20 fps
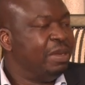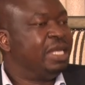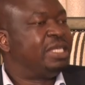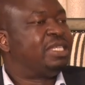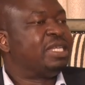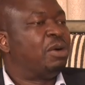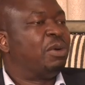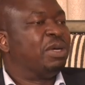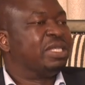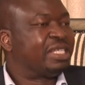
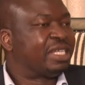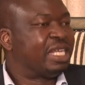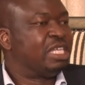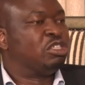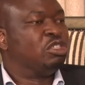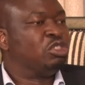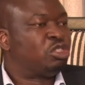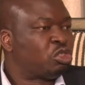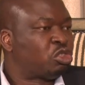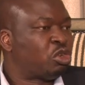matter was
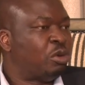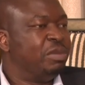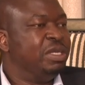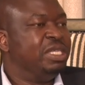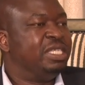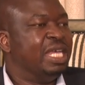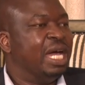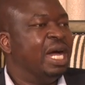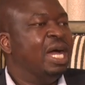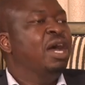raised in social
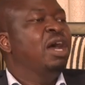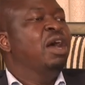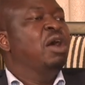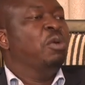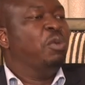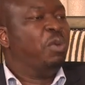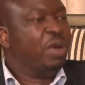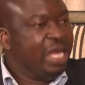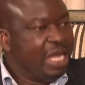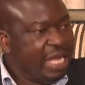media,
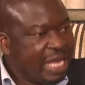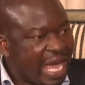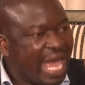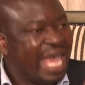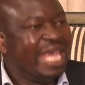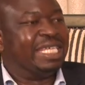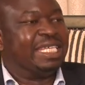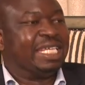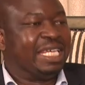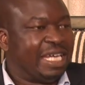we
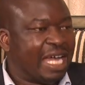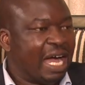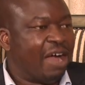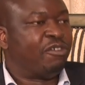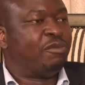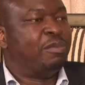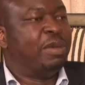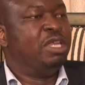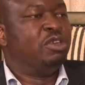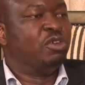as
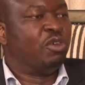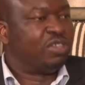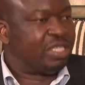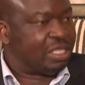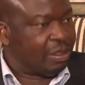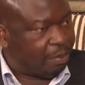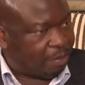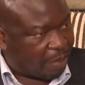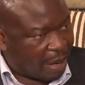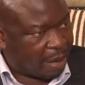government of
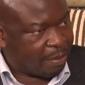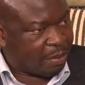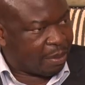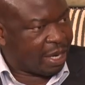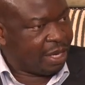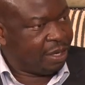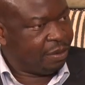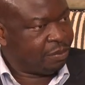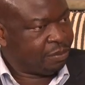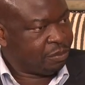
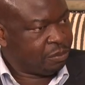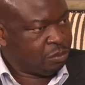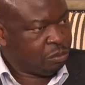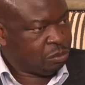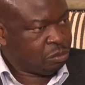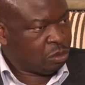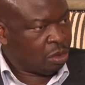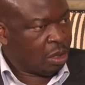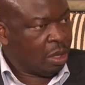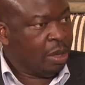Zimbabwe,
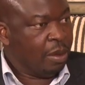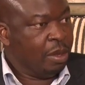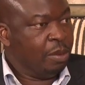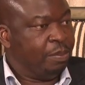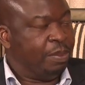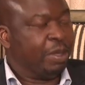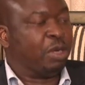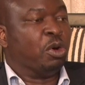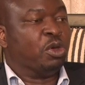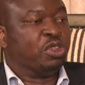
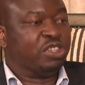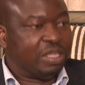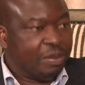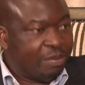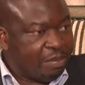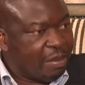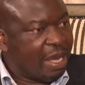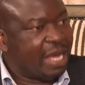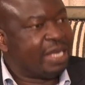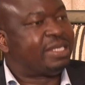because the
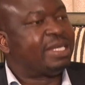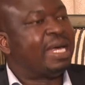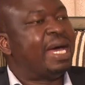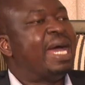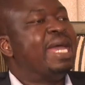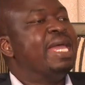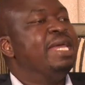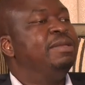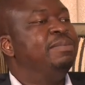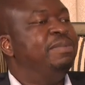
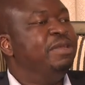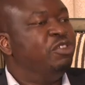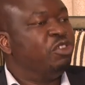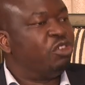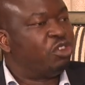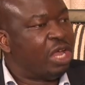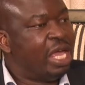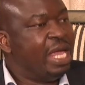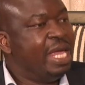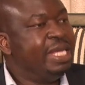matter had been
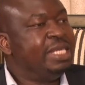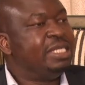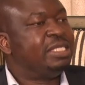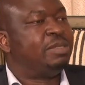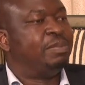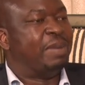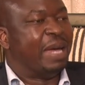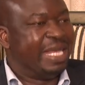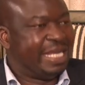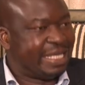
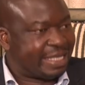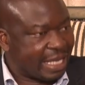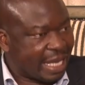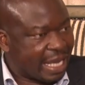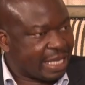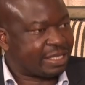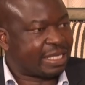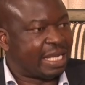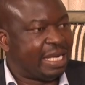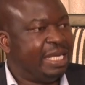raised by His
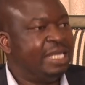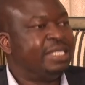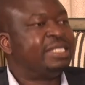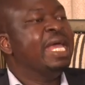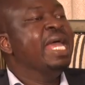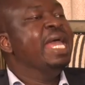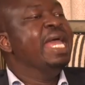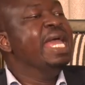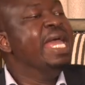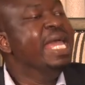
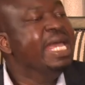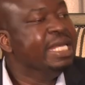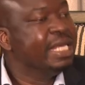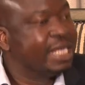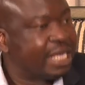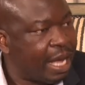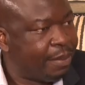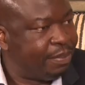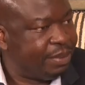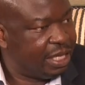Excellency
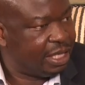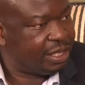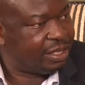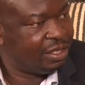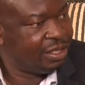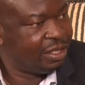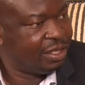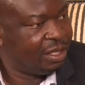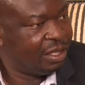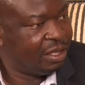in
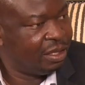cabinet,